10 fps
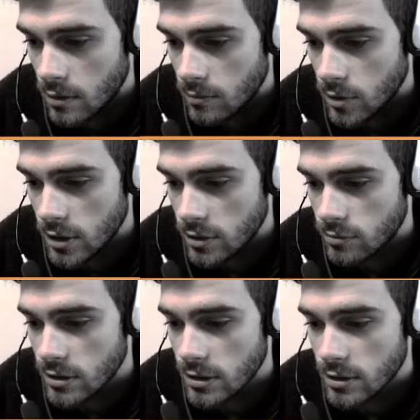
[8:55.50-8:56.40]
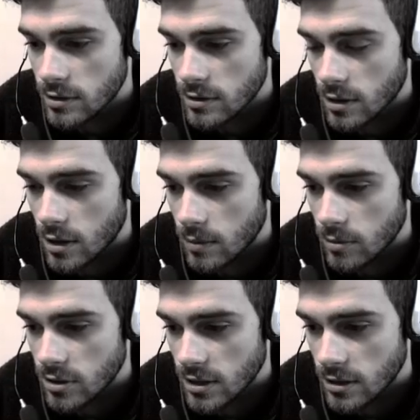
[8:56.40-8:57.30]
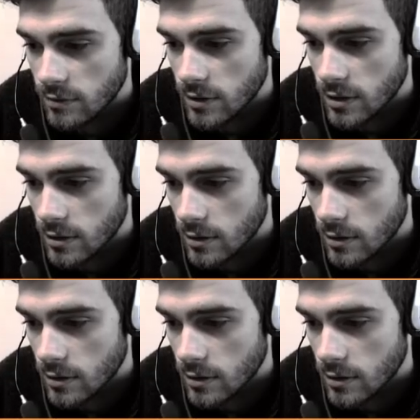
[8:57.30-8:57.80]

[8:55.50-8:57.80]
But it really doesn't accomplish anything.